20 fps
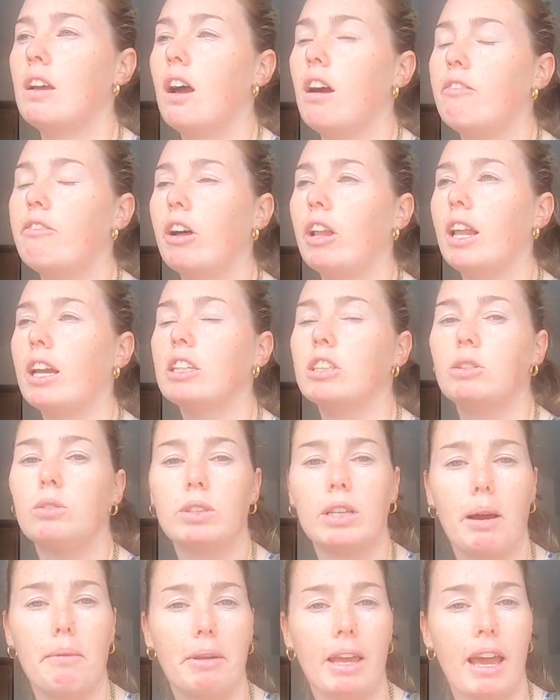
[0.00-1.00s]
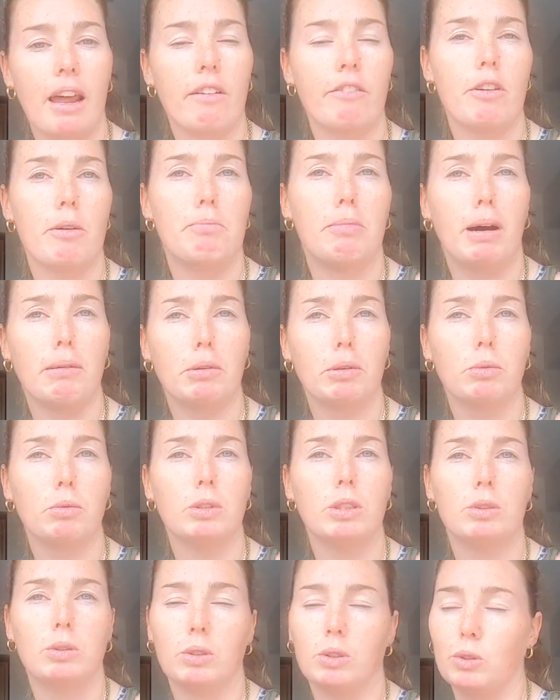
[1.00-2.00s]
felt like she was coming out of her bubble,
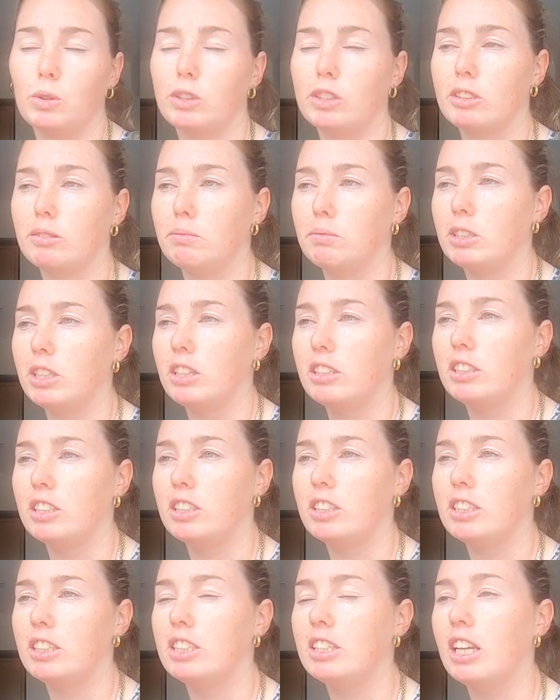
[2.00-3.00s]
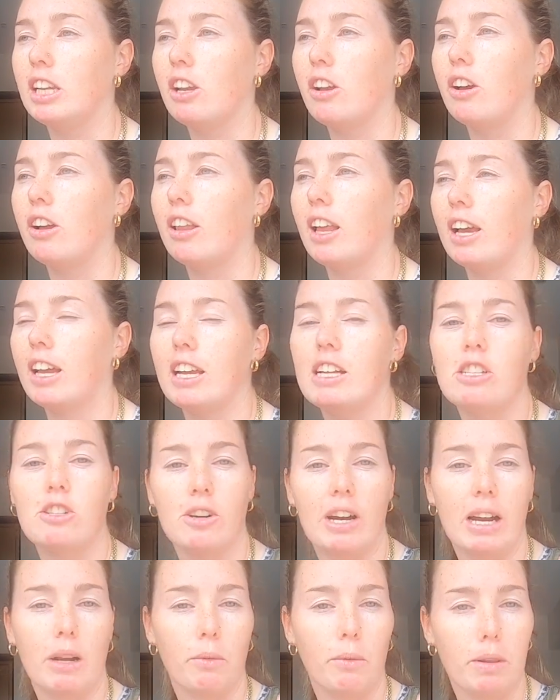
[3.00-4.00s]
which was awesome. So just to see her like
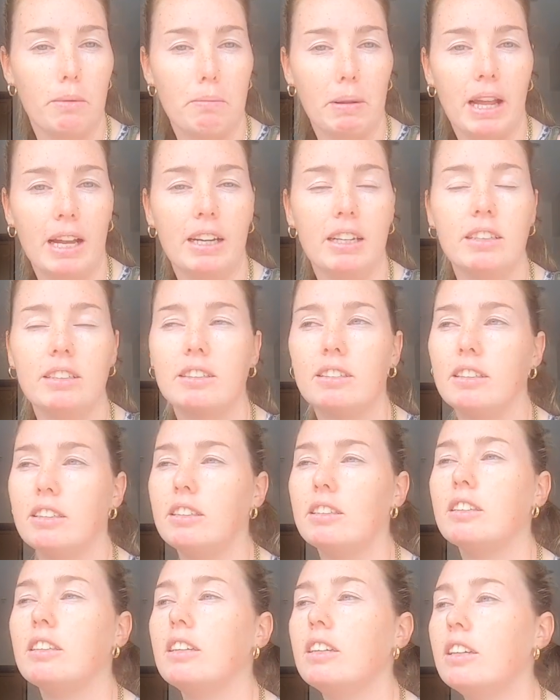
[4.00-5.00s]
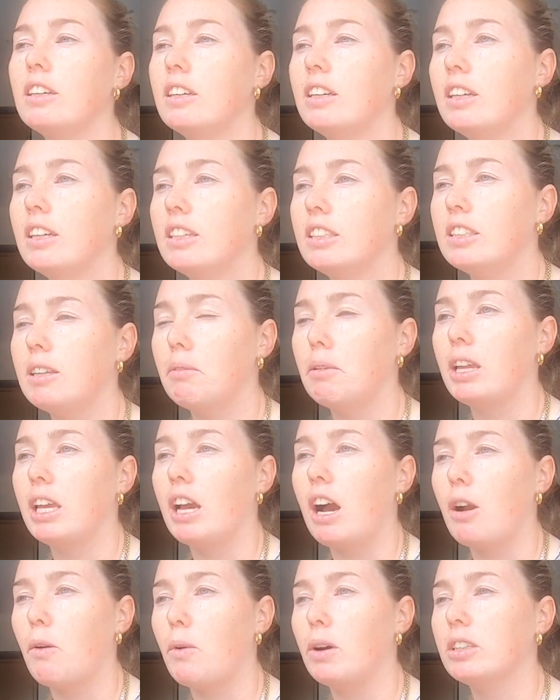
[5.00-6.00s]
interact with the players and some of the
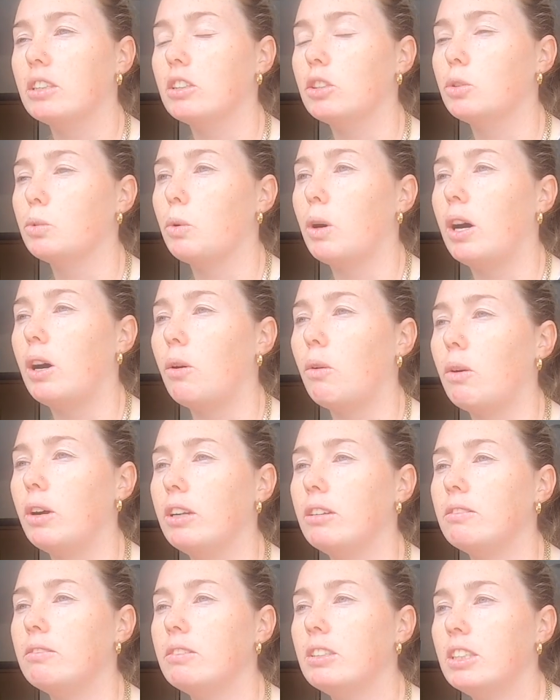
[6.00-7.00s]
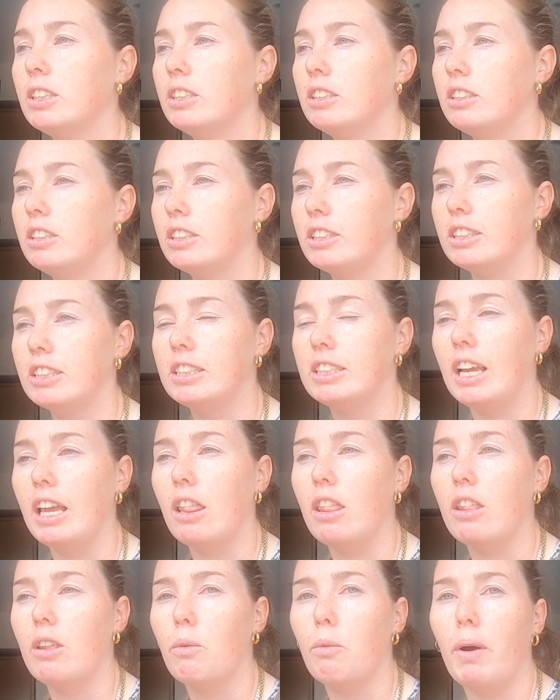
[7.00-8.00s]
young ones as well, and just to see
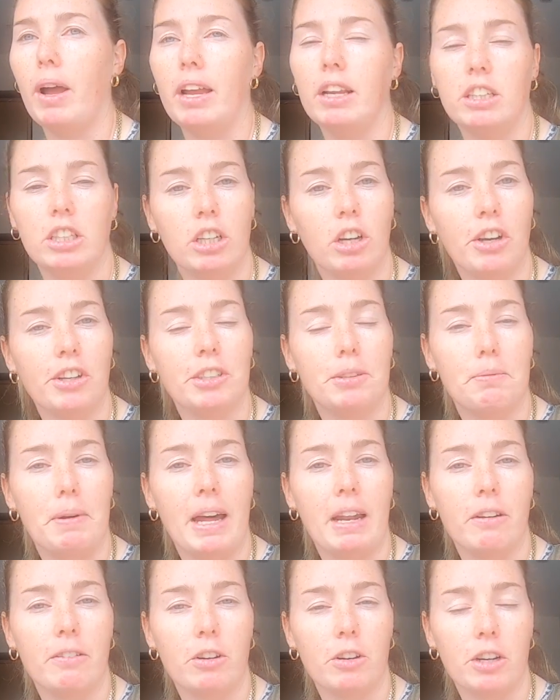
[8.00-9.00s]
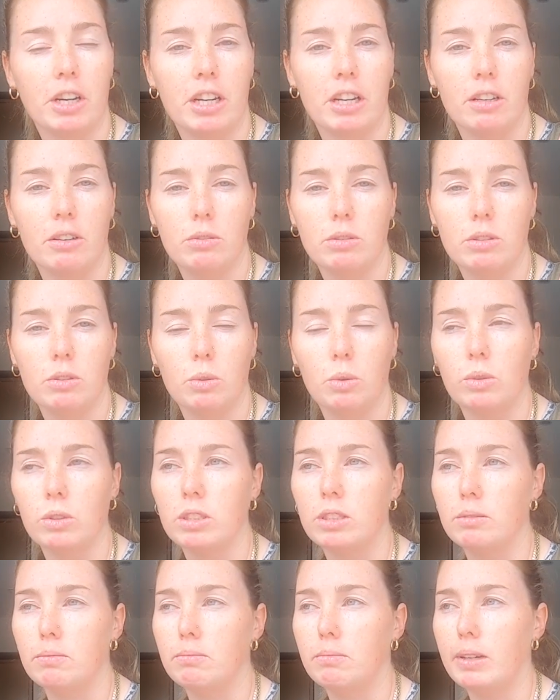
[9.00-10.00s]
the way she goes about her cricket, it was
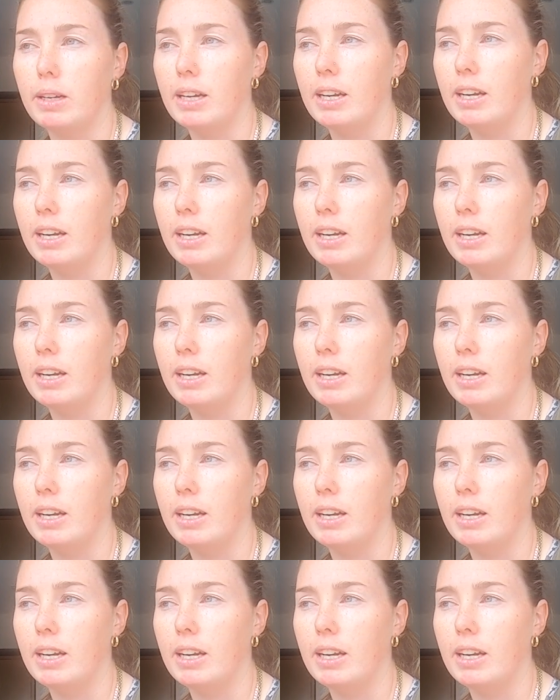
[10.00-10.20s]
awesome.